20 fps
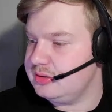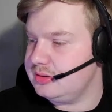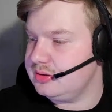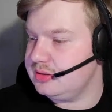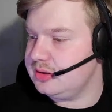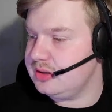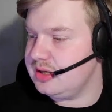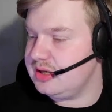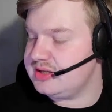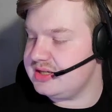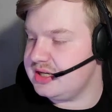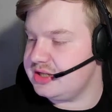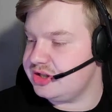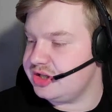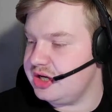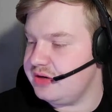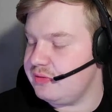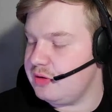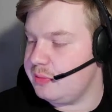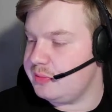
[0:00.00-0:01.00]
has
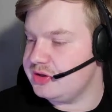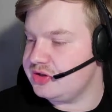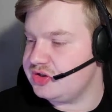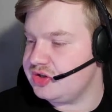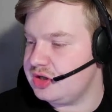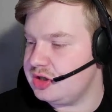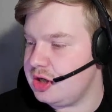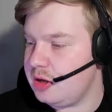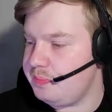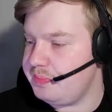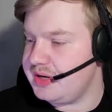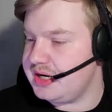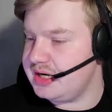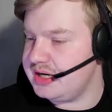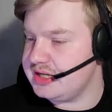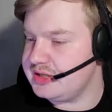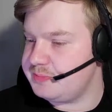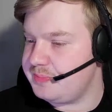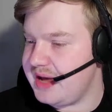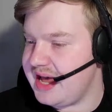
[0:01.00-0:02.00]
Anthony Robinson not been at
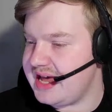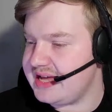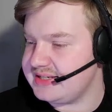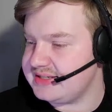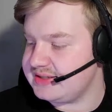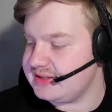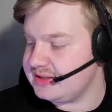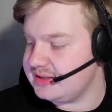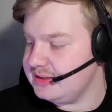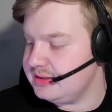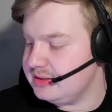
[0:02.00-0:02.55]
his best